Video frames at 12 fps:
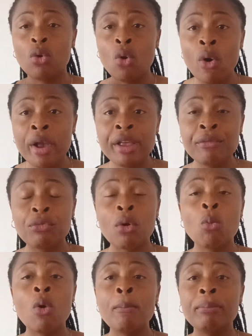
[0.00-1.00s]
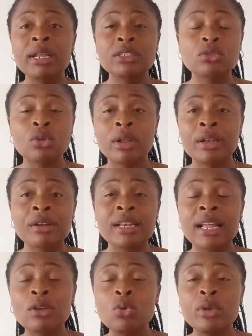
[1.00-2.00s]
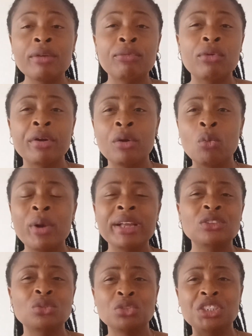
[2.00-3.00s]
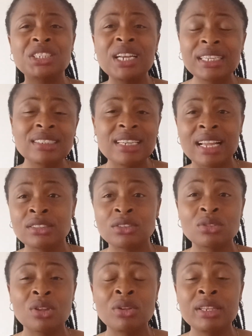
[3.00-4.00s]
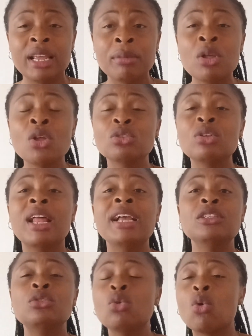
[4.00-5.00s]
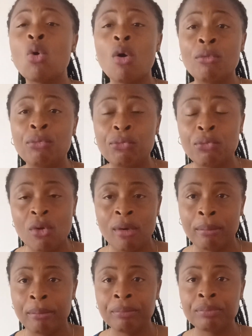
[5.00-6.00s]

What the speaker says: going from one place to another, looking for a way to change their surname so that it will conform.